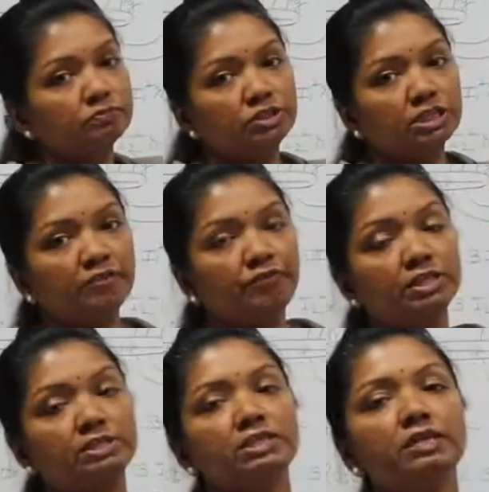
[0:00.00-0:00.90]
which are
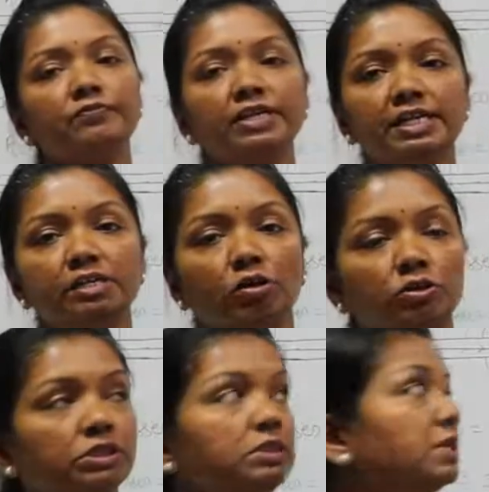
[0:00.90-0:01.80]
friction and windage
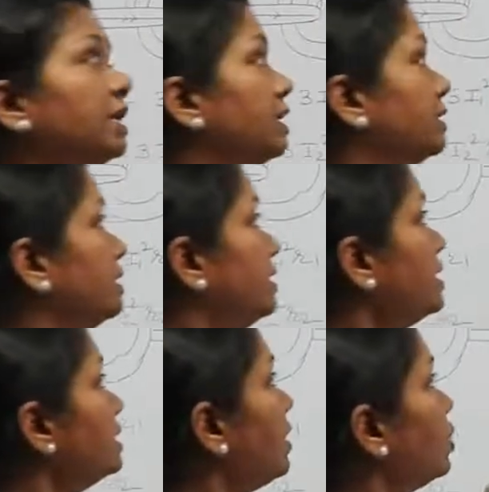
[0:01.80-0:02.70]
losses,
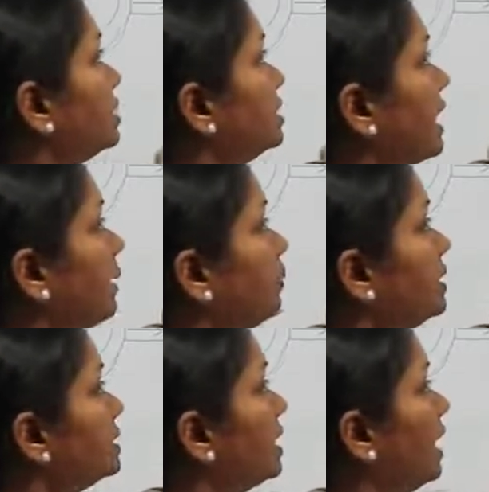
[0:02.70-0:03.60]
these losses
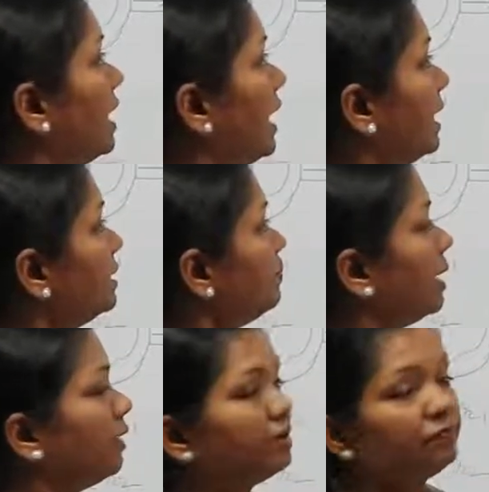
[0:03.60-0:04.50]
happens, and the
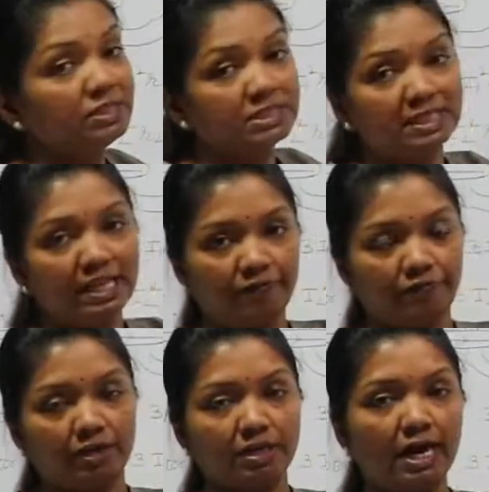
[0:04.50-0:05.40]
power which is
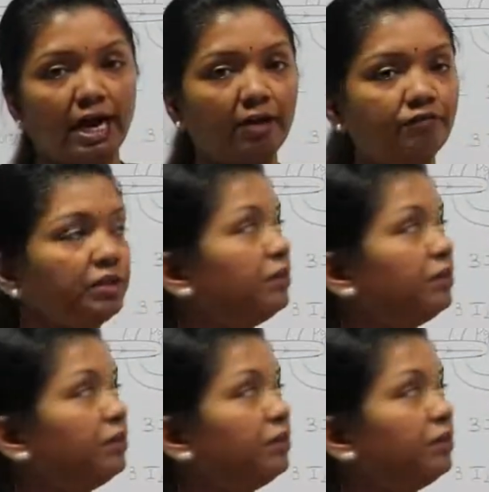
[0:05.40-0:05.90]
left after